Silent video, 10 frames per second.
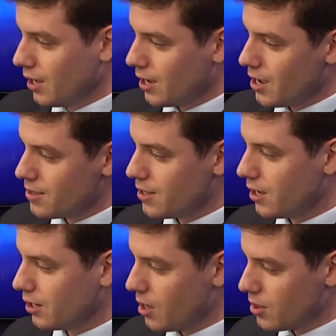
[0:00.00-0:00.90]
And
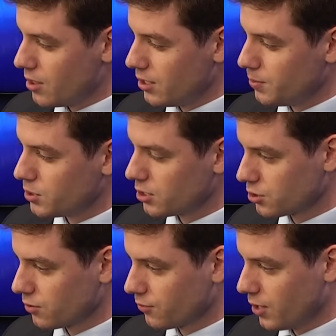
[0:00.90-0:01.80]
then the
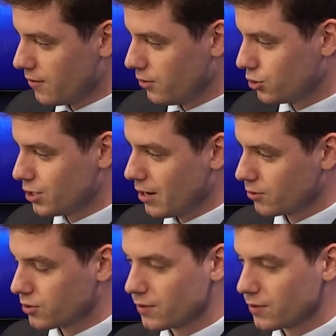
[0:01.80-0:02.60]
potential for heavier showers